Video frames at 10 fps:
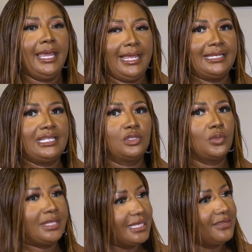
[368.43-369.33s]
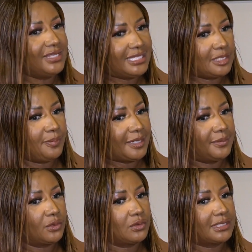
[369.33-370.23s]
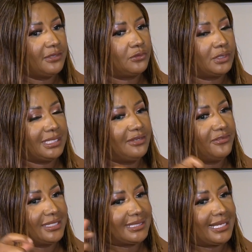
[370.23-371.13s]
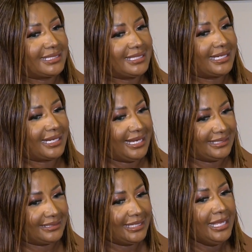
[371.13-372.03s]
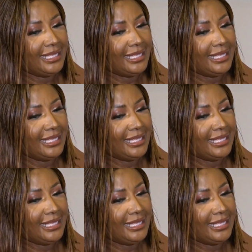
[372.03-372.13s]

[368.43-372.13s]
and it's within even the department, because they've got infrastructure grant,